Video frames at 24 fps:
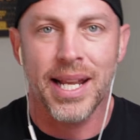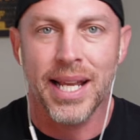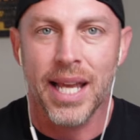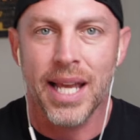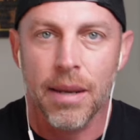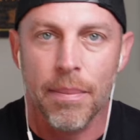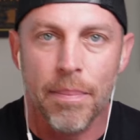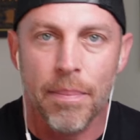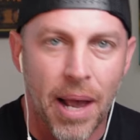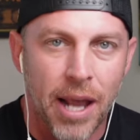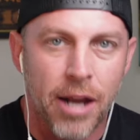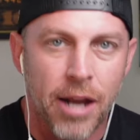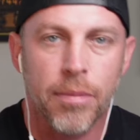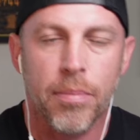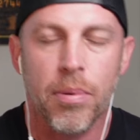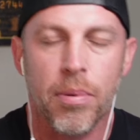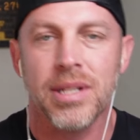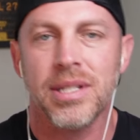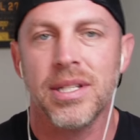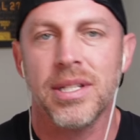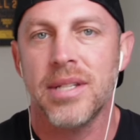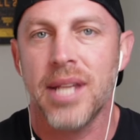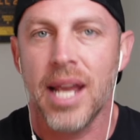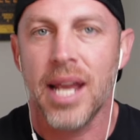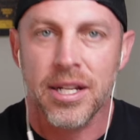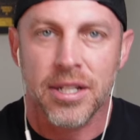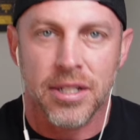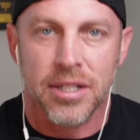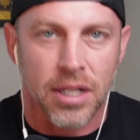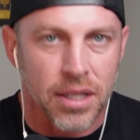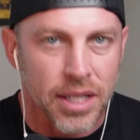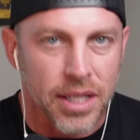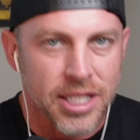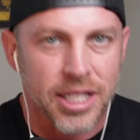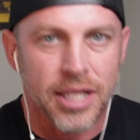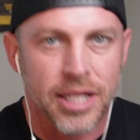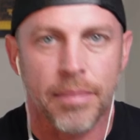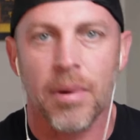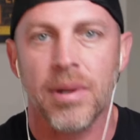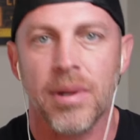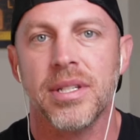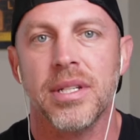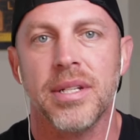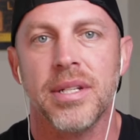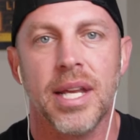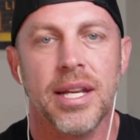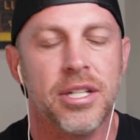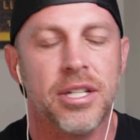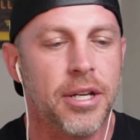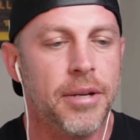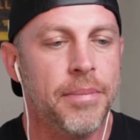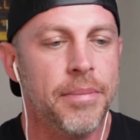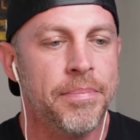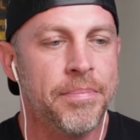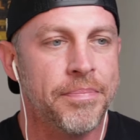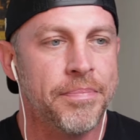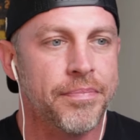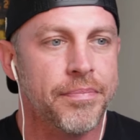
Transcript: a buyer presentation, a listing presentation,